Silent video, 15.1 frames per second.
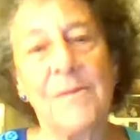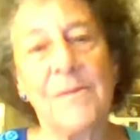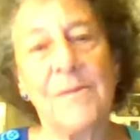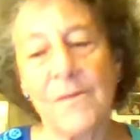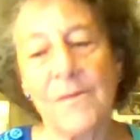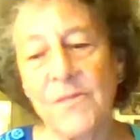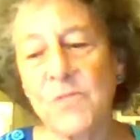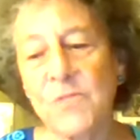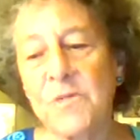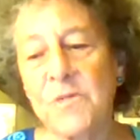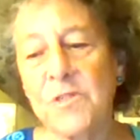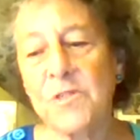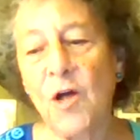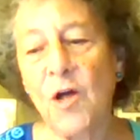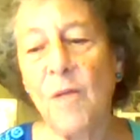This one is
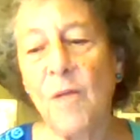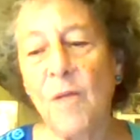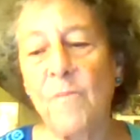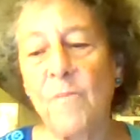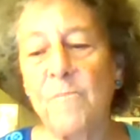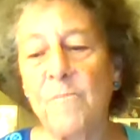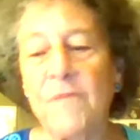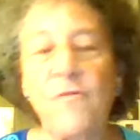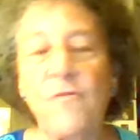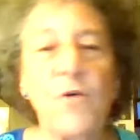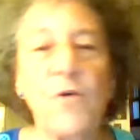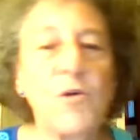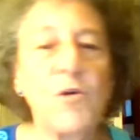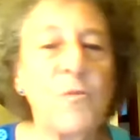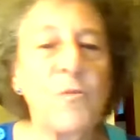called Before
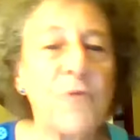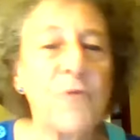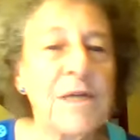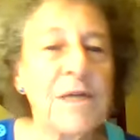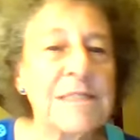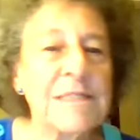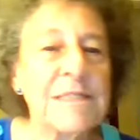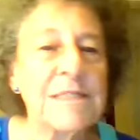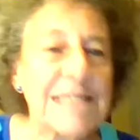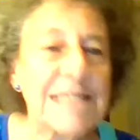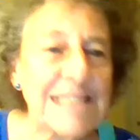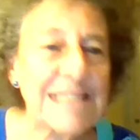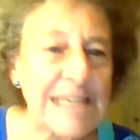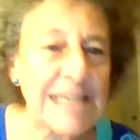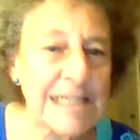You Press
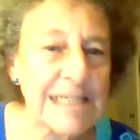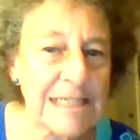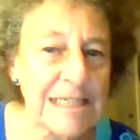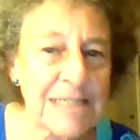Send.